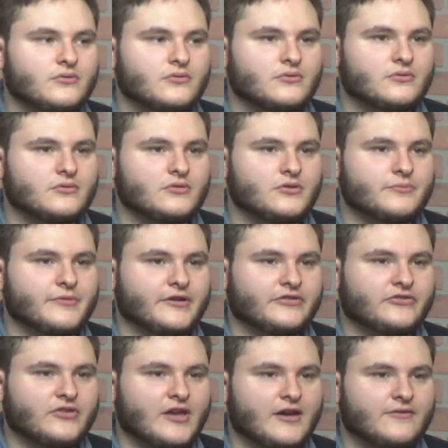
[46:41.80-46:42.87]
You must
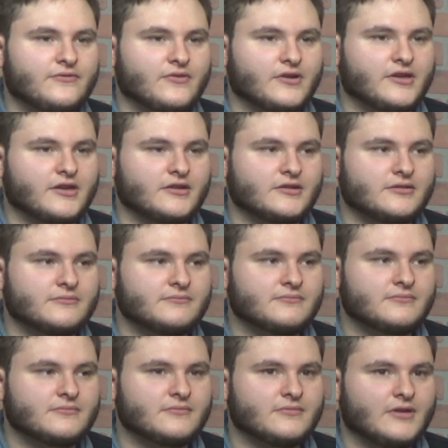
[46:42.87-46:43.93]
have a kid.
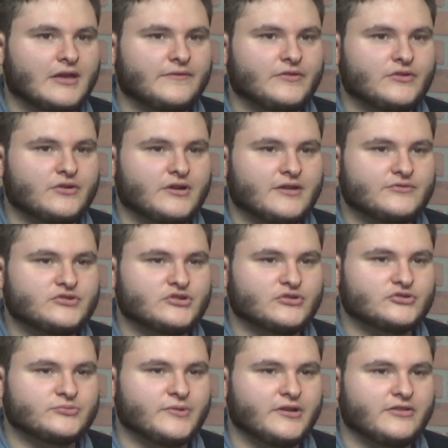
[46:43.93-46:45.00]
If you don't have children
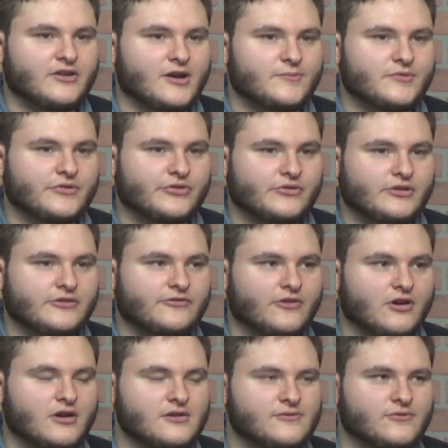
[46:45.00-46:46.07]
by the time you're
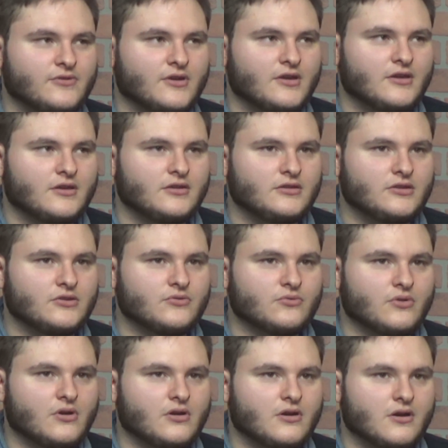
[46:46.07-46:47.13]
35, you
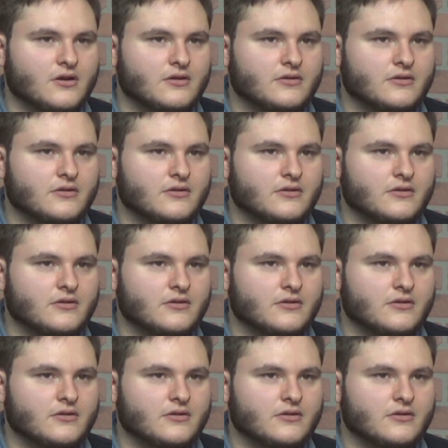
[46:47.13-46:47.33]
are